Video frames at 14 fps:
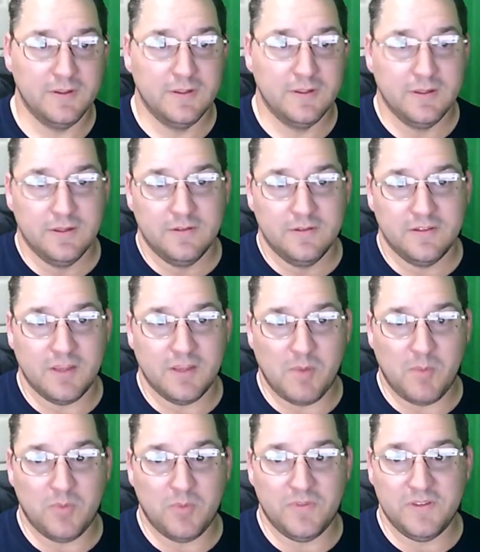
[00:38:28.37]
to come up
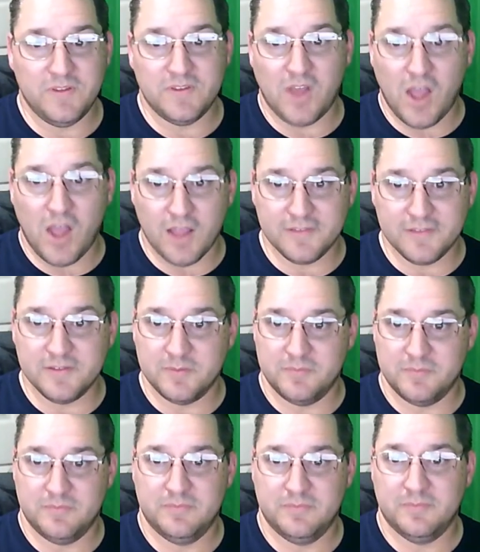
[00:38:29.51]
with these awesome
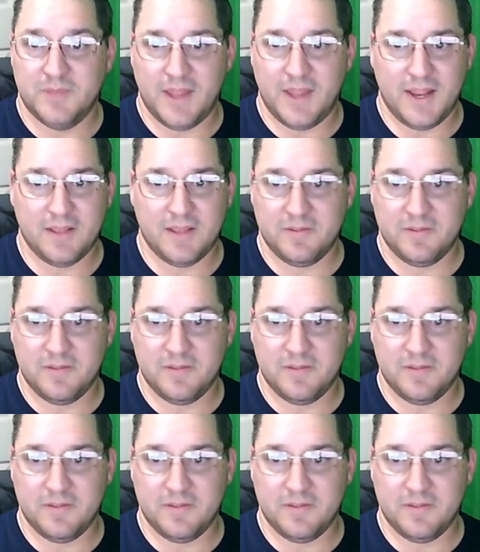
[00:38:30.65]
like